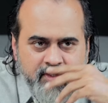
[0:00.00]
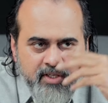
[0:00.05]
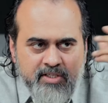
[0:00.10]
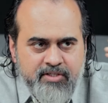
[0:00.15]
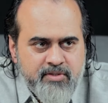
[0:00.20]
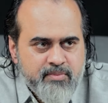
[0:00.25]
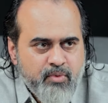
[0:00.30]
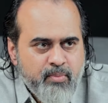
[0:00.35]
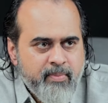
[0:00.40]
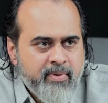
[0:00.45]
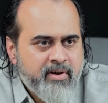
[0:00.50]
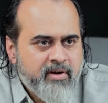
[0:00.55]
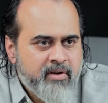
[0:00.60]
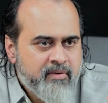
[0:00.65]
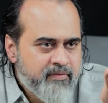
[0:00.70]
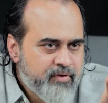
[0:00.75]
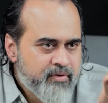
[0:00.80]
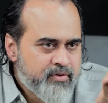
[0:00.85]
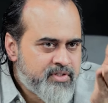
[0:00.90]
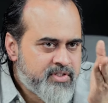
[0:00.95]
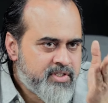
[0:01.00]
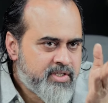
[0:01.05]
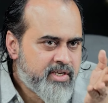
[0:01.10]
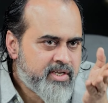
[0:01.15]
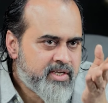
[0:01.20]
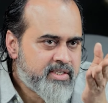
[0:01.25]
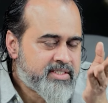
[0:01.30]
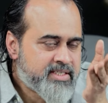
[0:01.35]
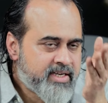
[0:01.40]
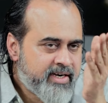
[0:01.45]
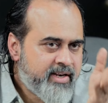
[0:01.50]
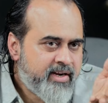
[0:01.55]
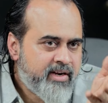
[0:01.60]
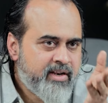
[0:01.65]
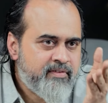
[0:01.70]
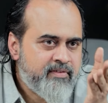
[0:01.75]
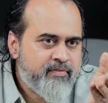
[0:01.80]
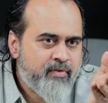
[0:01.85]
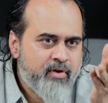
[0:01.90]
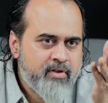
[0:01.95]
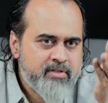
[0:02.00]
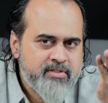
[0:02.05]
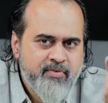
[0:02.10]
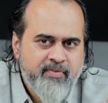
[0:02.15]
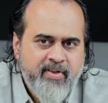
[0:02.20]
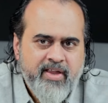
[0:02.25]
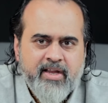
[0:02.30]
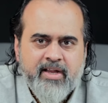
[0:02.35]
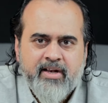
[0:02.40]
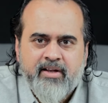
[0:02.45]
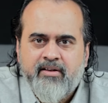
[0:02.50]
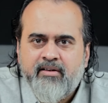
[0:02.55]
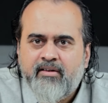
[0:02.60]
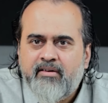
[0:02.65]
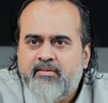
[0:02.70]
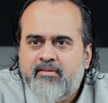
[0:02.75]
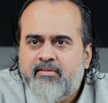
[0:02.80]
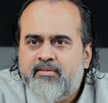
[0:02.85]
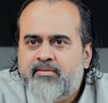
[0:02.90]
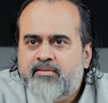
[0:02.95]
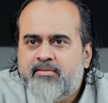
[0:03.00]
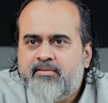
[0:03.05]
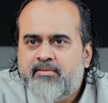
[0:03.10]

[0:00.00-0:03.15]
This moment, if your chair suddenly falls vacant,